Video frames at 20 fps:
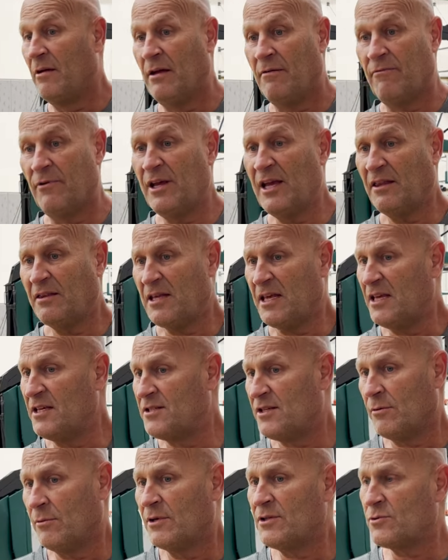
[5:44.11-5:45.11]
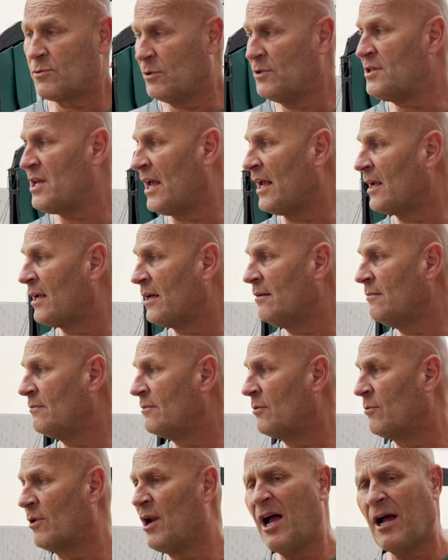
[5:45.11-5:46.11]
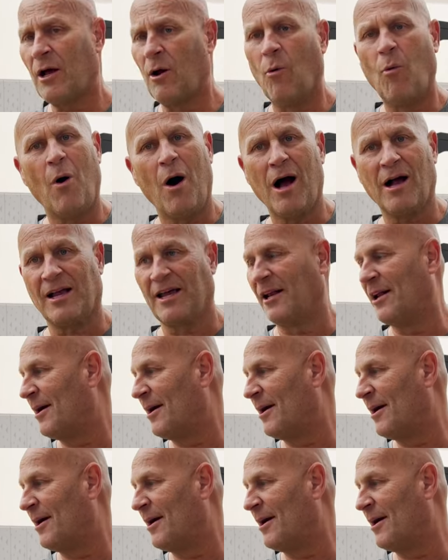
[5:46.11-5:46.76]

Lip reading: If we get the easy ones, we'll take it. And we're not going to walk it